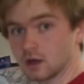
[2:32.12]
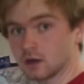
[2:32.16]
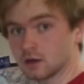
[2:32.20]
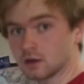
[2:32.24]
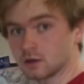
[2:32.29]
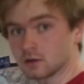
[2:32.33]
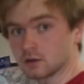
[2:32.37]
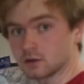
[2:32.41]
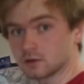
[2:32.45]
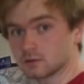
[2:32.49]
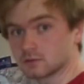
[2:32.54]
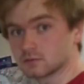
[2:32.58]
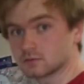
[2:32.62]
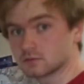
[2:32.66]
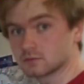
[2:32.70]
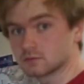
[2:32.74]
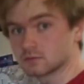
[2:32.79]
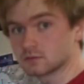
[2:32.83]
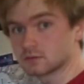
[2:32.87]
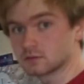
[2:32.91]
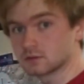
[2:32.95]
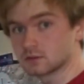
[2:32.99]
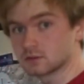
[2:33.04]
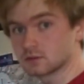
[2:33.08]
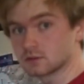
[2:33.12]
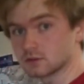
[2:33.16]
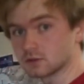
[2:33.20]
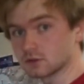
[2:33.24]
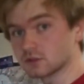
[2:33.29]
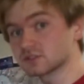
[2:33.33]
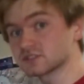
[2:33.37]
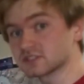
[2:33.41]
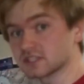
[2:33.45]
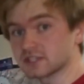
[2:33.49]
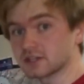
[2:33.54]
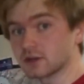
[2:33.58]
Uh-oh.
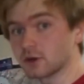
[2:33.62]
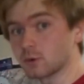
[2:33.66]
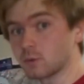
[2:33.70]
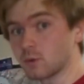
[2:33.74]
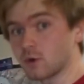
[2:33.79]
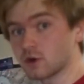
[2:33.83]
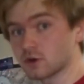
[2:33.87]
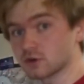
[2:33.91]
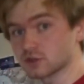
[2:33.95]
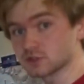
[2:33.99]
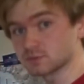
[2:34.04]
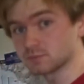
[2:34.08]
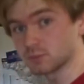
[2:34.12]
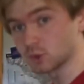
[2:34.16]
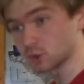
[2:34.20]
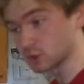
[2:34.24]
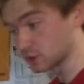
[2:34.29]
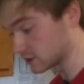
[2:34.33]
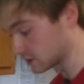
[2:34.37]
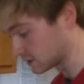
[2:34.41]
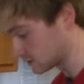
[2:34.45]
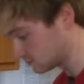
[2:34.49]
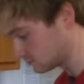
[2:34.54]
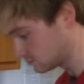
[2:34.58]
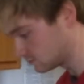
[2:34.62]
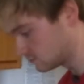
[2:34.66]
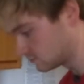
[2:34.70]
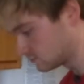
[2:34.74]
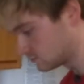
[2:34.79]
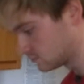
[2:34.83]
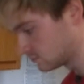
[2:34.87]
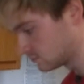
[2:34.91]
Looks like our water is boiling.